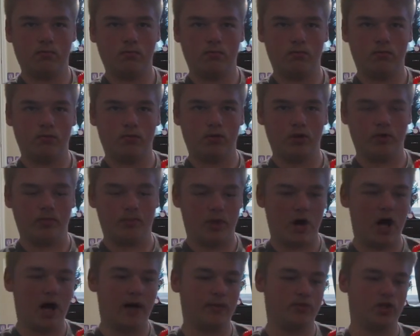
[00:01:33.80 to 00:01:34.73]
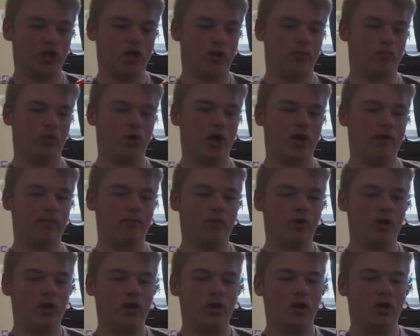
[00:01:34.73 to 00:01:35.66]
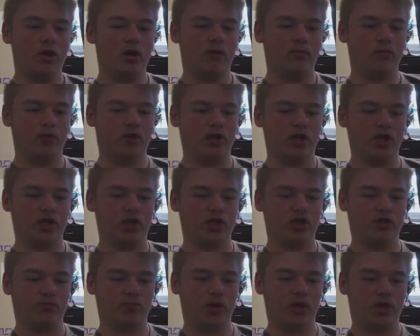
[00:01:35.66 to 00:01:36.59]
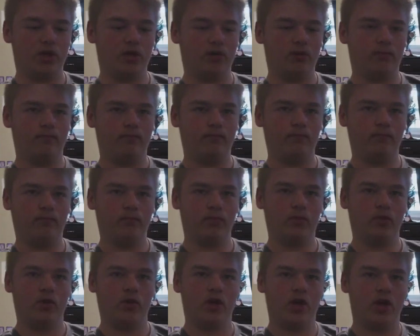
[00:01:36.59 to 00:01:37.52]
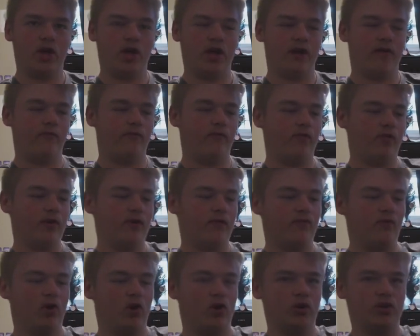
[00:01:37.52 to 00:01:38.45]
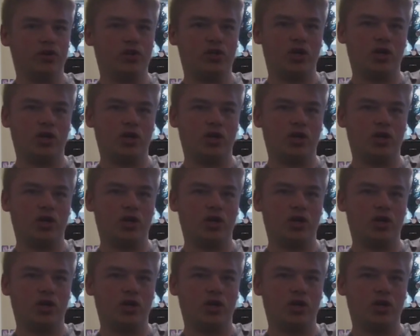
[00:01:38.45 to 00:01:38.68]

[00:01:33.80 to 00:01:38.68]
It pops up, right? But you hit this button and it free falls.